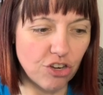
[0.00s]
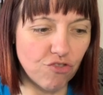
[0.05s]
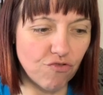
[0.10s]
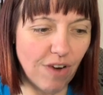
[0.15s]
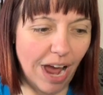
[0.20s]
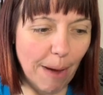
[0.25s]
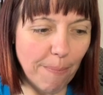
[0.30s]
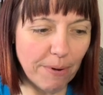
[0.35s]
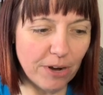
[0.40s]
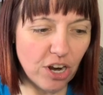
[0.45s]

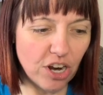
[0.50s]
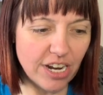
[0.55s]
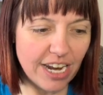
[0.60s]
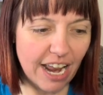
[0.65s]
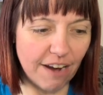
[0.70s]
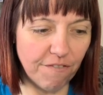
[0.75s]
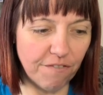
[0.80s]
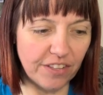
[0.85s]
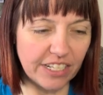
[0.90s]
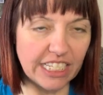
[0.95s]
Drop it
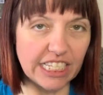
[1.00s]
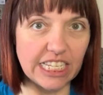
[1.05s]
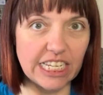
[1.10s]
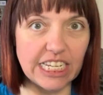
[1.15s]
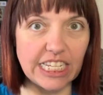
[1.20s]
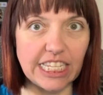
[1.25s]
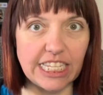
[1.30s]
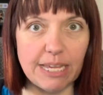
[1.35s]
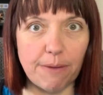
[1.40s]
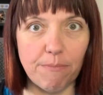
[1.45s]
on Netflix in
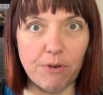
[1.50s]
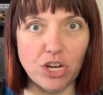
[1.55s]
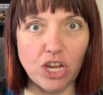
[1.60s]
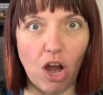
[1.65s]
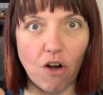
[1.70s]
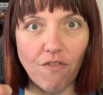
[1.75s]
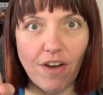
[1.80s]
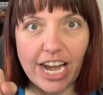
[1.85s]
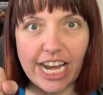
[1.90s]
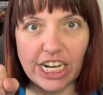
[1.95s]
December.
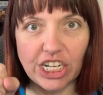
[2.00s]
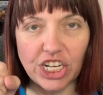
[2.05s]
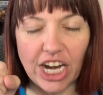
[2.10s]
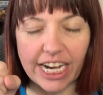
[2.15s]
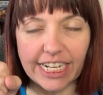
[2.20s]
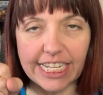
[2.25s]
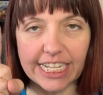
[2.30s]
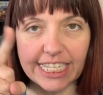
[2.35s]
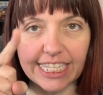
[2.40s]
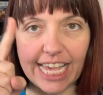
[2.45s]
Y'all ready to
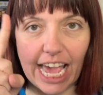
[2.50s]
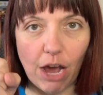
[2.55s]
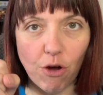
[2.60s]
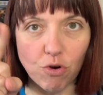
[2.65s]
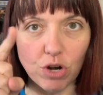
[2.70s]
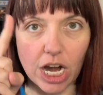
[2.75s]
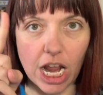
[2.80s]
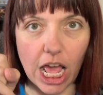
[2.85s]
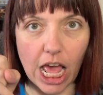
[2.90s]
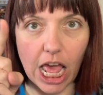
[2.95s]
check this
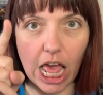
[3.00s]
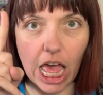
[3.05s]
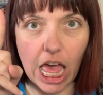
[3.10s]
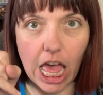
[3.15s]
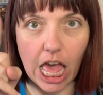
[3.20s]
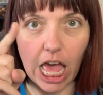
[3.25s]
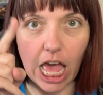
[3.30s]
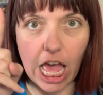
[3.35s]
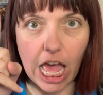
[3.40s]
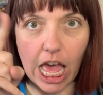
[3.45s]
out?
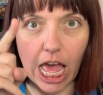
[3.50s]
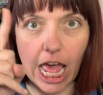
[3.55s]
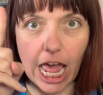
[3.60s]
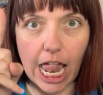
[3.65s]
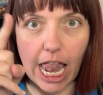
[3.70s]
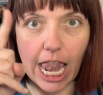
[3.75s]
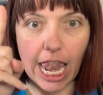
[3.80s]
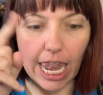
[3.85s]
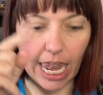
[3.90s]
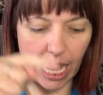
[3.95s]

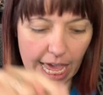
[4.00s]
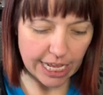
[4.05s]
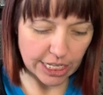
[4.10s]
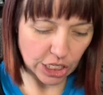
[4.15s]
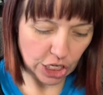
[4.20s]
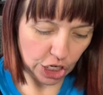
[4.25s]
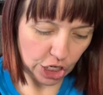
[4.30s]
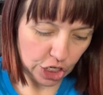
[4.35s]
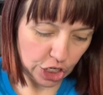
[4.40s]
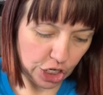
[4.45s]

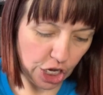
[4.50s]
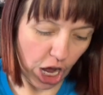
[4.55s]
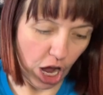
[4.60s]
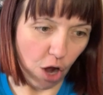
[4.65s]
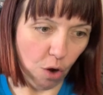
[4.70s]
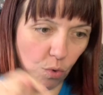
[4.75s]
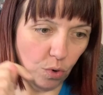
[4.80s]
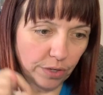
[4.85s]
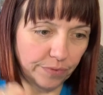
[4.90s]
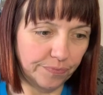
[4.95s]
Let's
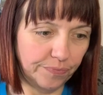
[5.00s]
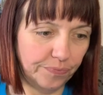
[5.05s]
go.